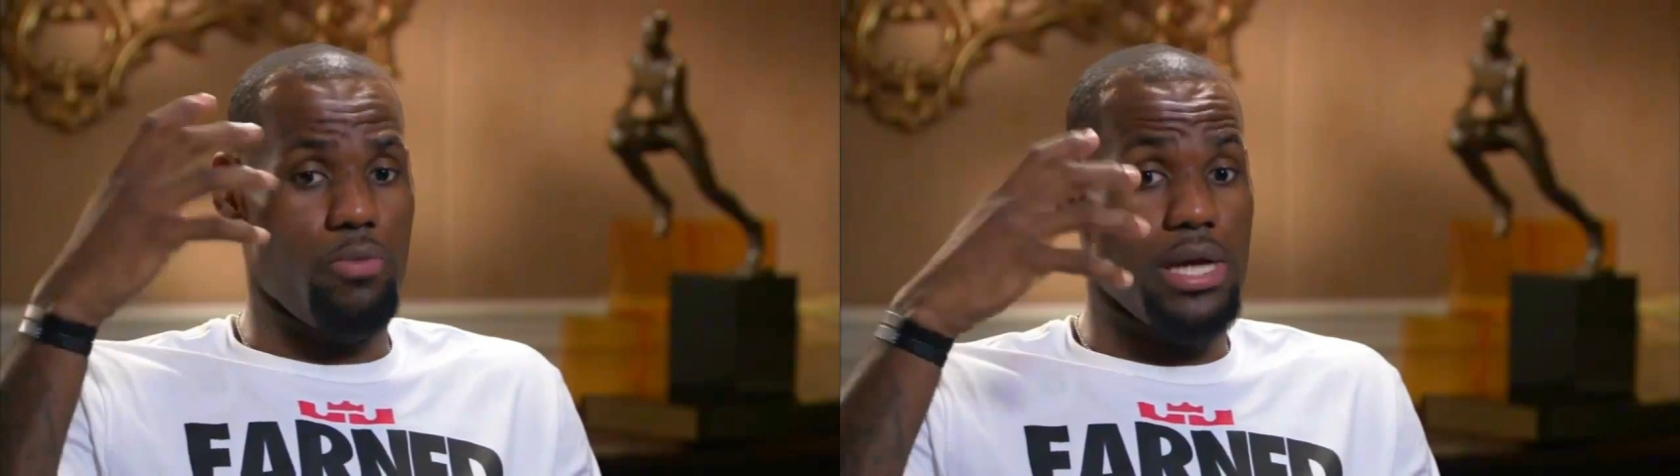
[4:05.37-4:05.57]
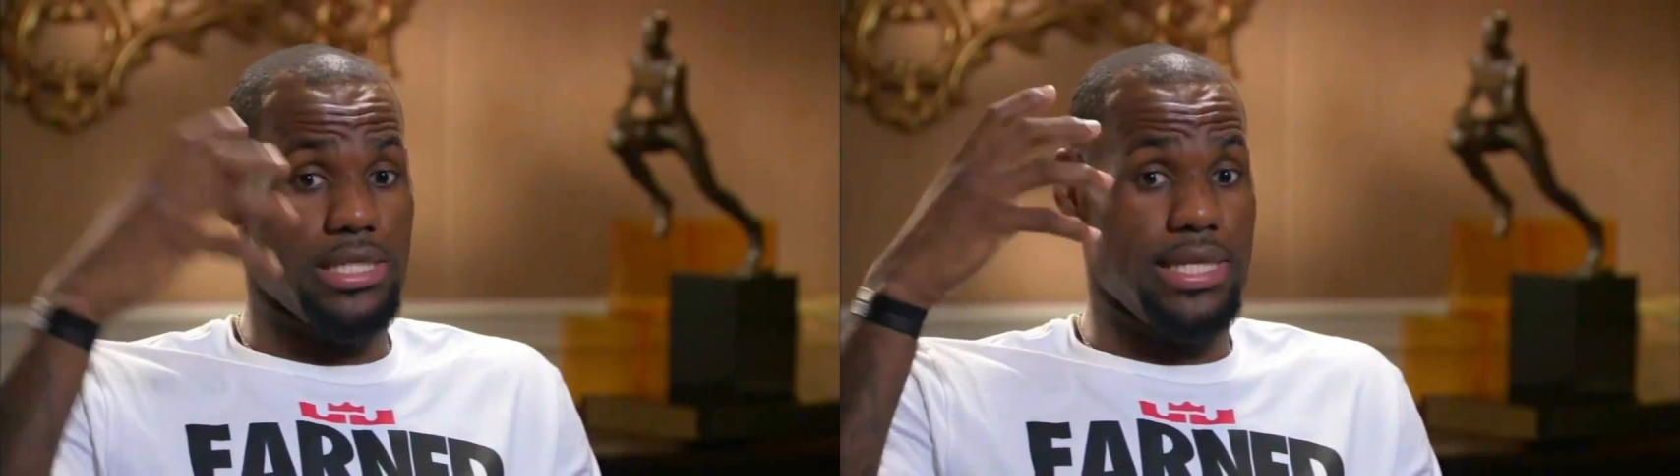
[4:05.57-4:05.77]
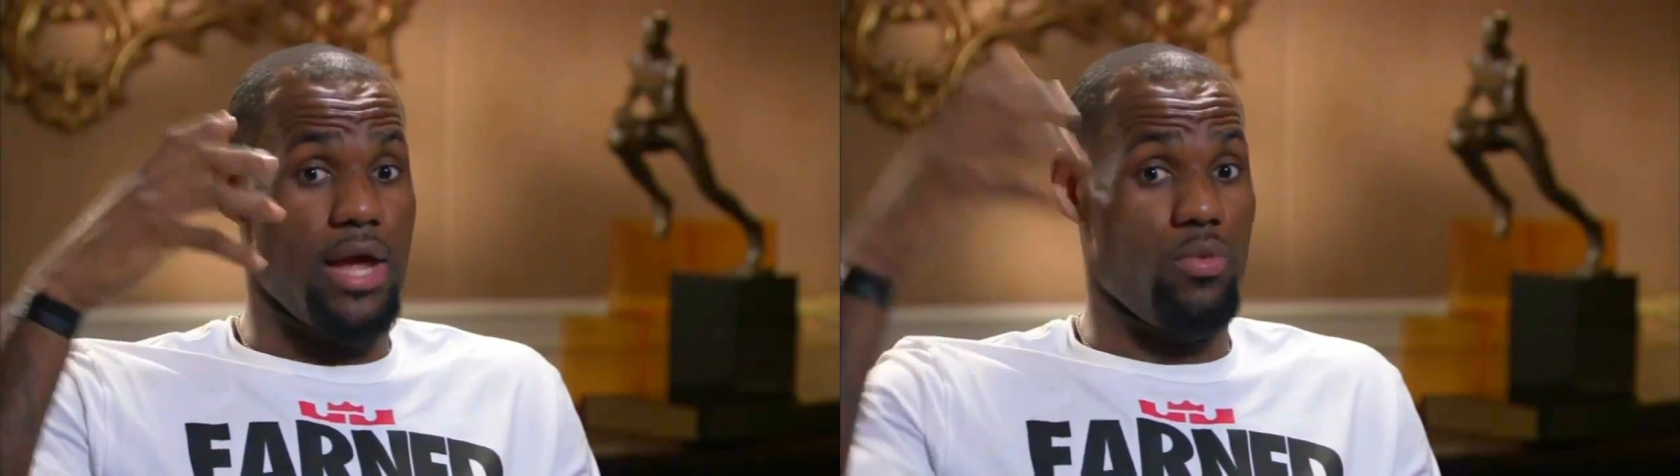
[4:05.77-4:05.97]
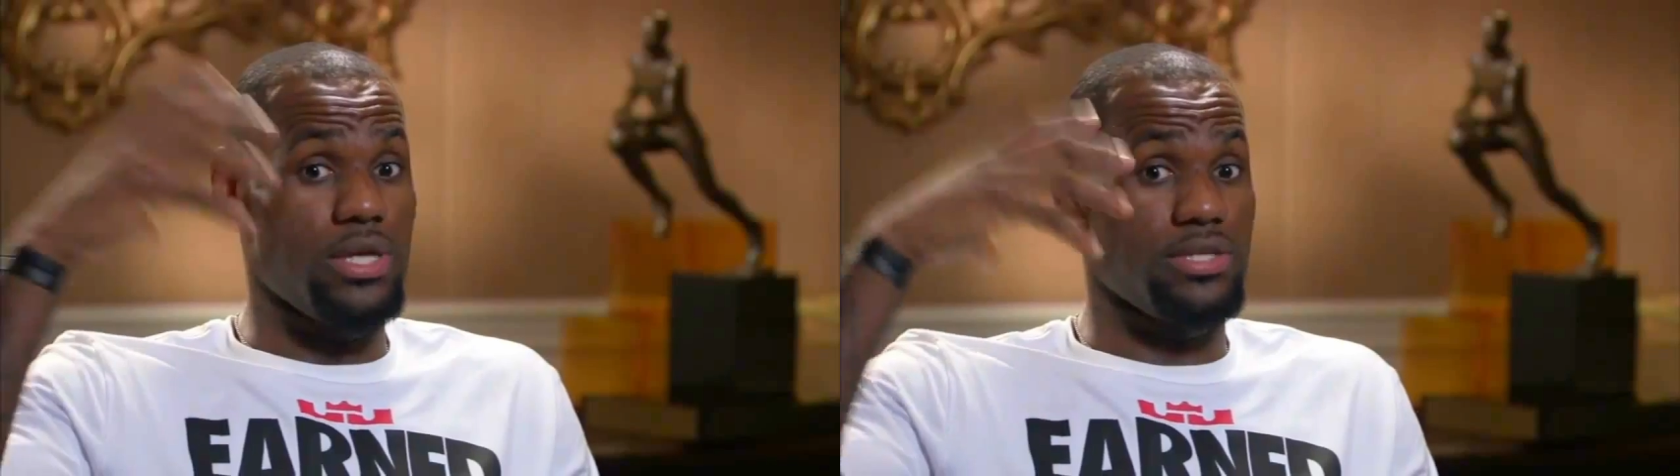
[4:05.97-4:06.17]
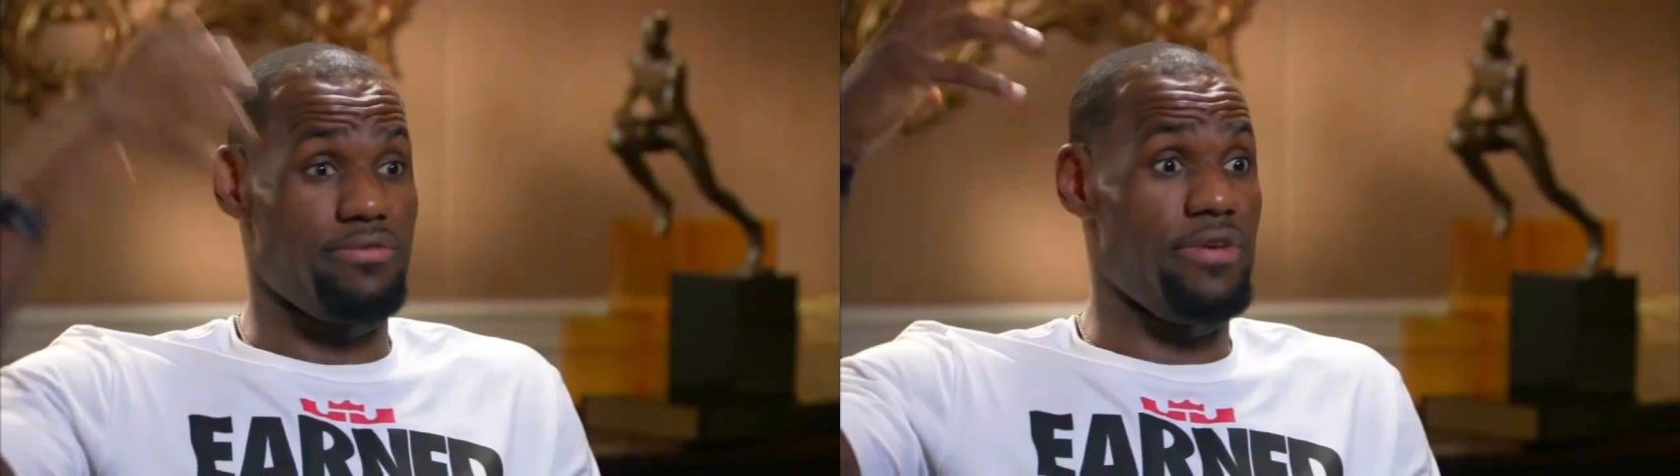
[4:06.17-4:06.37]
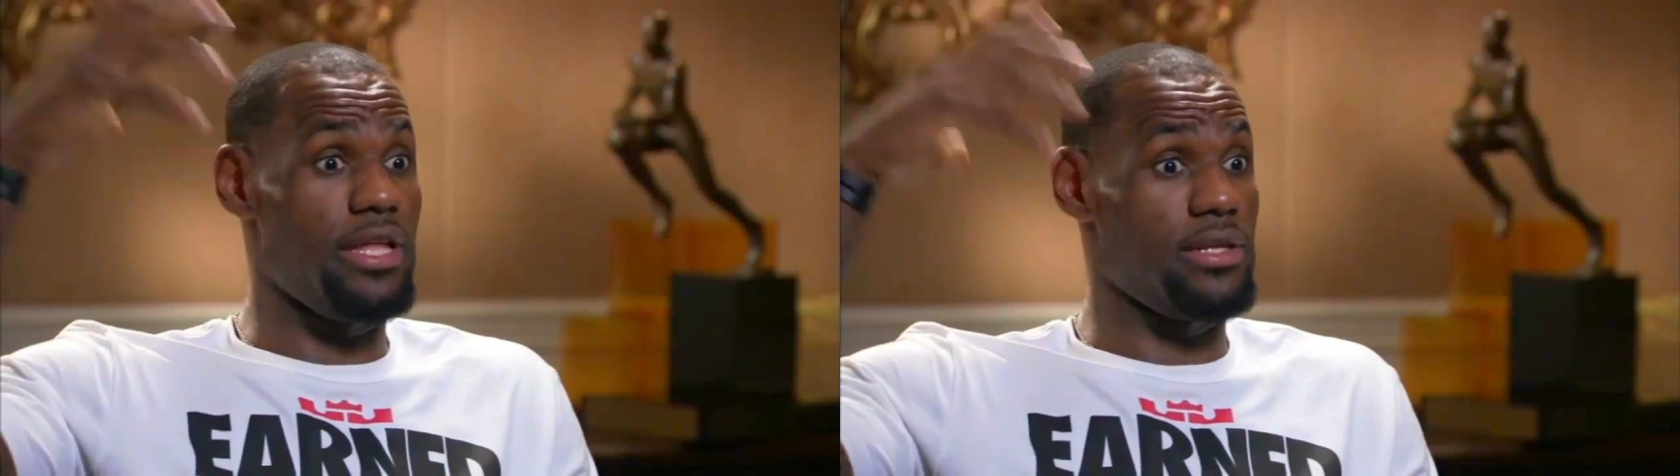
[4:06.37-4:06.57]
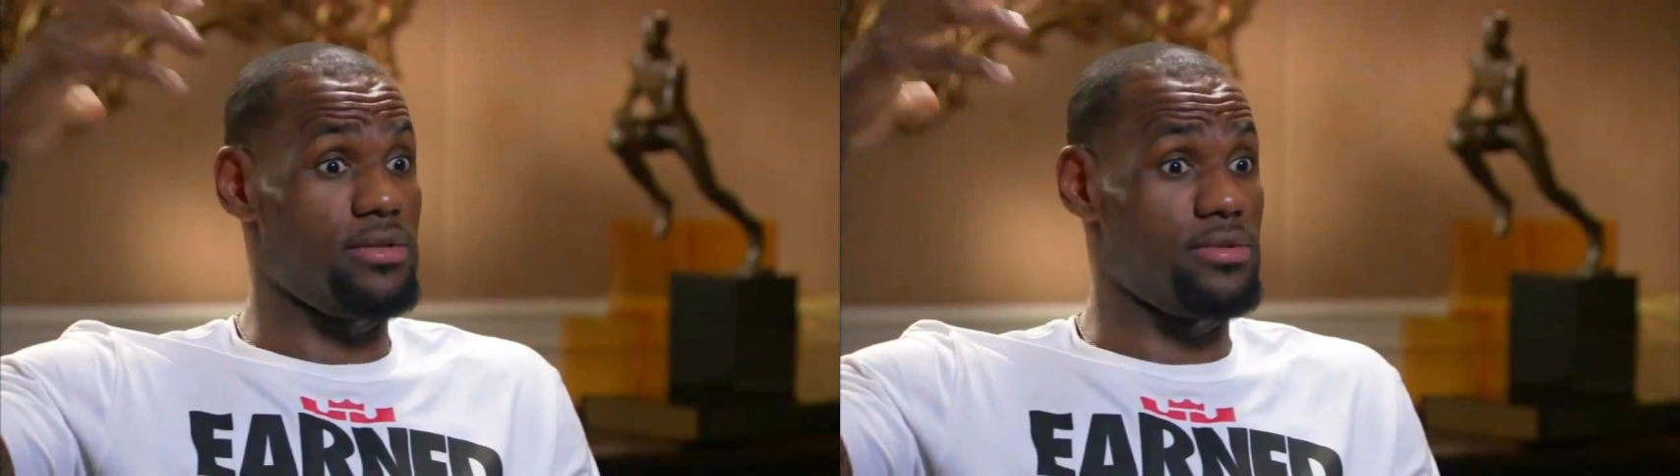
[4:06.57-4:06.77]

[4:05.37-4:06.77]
much that I was a villain.